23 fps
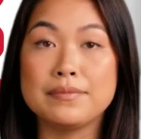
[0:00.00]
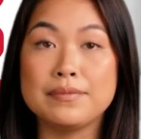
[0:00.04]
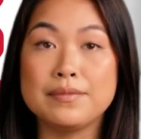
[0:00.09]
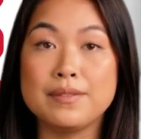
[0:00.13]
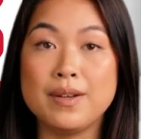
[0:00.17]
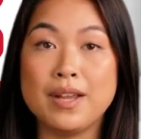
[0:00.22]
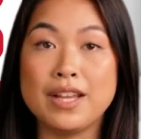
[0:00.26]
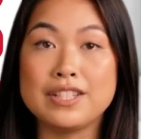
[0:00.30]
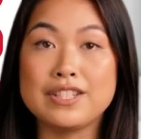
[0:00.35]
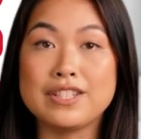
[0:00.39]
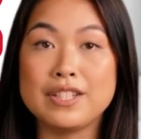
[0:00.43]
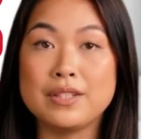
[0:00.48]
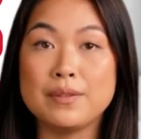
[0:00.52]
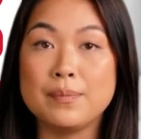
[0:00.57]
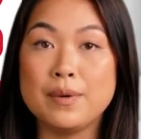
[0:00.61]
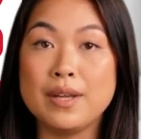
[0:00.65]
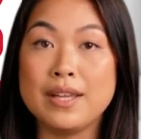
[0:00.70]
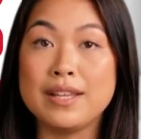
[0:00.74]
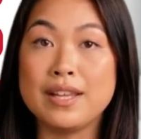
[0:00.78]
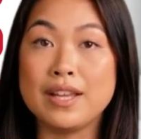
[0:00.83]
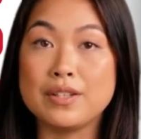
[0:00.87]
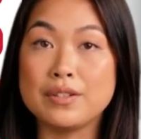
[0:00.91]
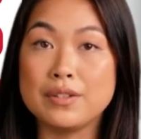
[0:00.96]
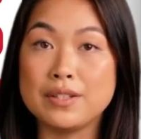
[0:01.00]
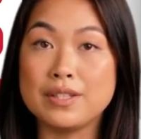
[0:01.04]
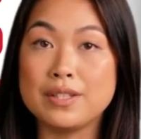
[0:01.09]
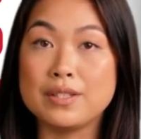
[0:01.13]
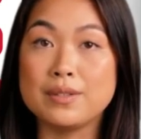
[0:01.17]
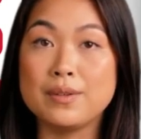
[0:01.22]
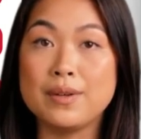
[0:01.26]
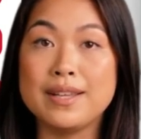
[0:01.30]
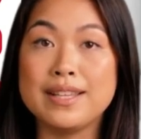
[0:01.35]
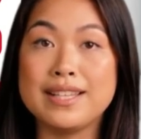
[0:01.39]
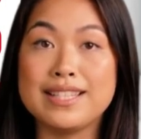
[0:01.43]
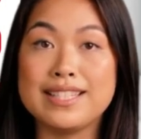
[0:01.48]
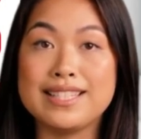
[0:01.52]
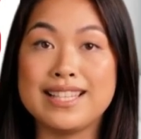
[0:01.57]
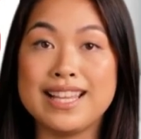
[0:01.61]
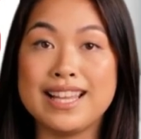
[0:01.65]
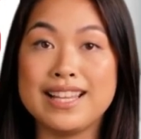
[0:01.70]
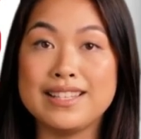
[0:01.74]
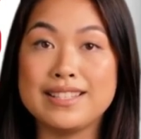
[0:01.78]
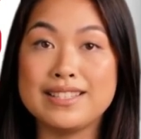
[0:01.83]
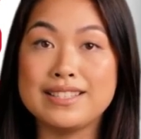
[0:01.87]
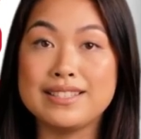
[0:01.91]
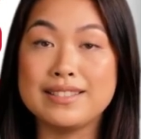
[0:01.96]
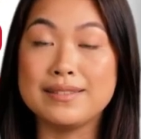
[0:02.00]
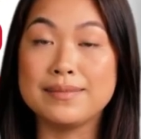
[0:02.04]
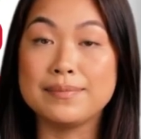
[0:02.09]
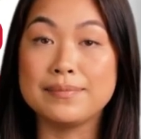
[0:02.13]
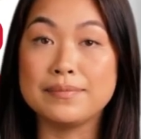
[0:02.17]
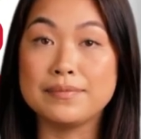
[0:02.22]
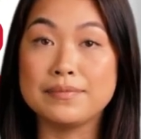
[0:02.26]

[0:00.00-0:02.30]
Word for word: Question 126.